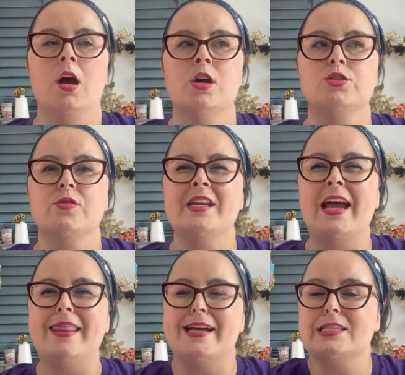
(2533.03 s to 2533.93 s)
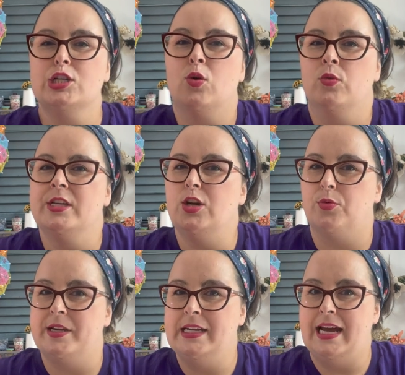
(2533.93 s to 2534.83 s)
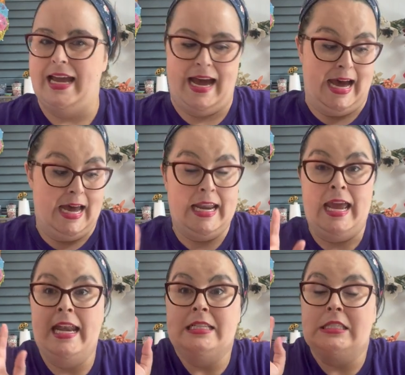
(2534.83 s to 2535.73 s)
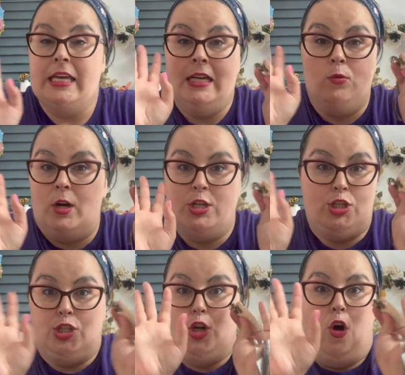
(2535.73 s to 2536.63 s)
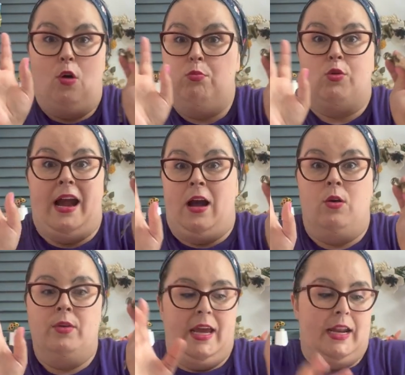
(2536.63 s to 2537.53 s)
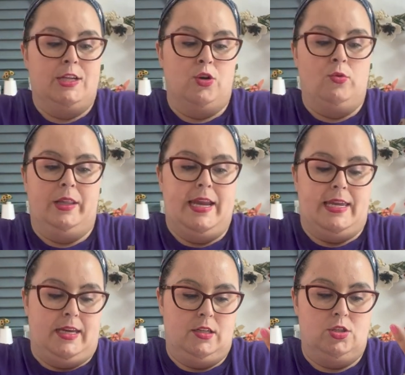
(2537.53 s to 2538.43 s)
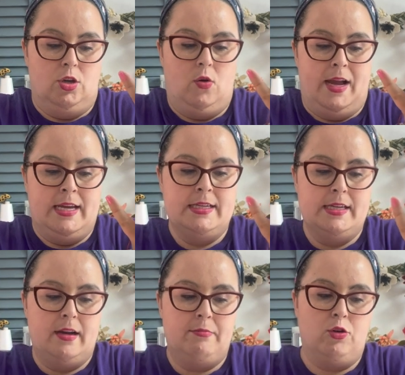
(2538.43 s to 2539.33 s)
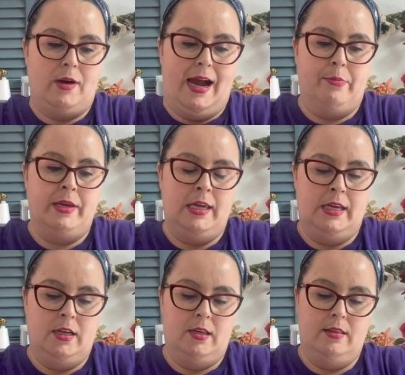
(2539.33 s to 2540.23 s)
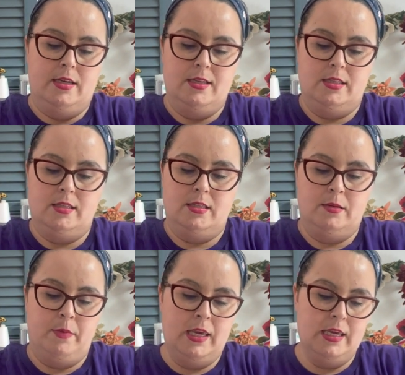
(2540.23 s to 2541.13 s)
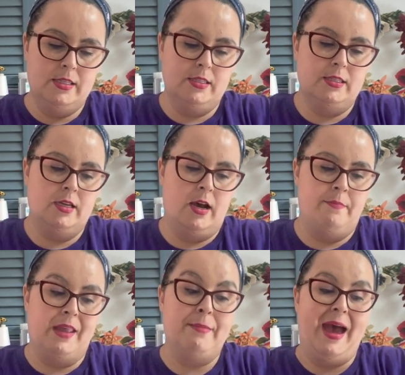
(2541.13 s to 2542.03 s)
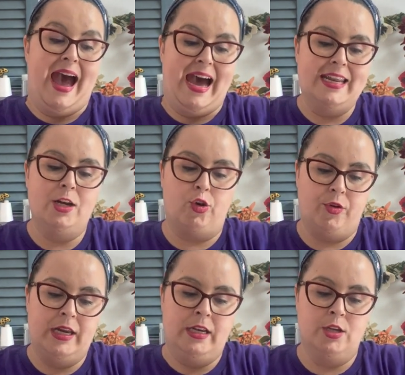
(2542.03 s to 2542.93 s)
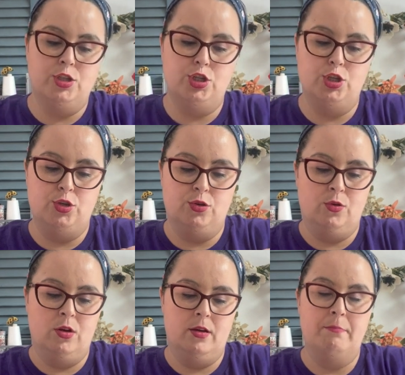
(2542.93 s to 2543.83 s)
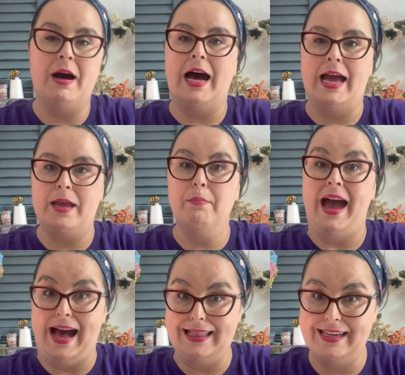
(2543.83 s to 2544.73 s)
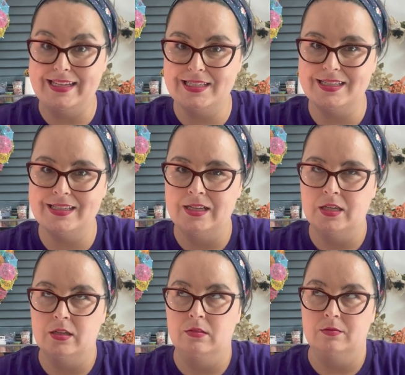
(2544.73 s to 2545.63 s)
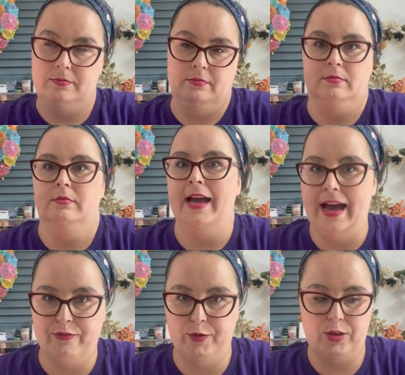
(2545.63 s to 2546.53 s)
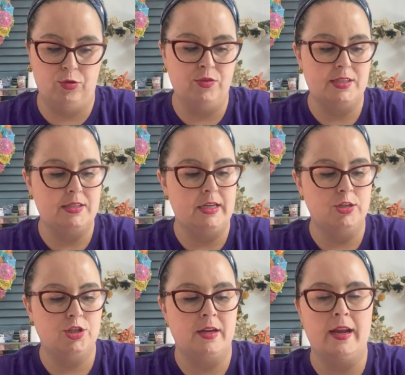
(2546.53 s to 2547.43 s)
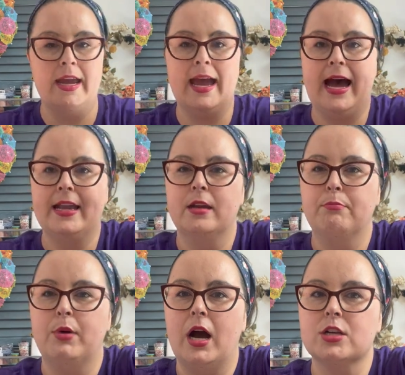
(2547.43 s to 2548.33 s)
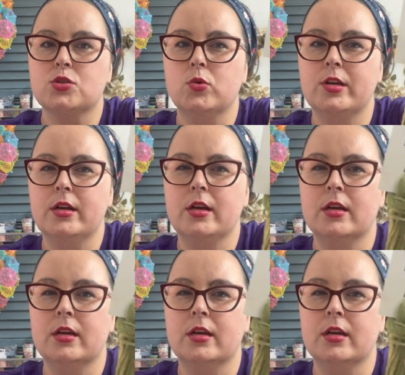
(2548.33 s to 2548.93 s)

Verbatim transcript: So then that's the only green I had, and it's getting where it's just all brown and I don't like it. So I ended up grabbing this piece. Um, I've added a green to my palette halfway through the stitch, and I added boxwood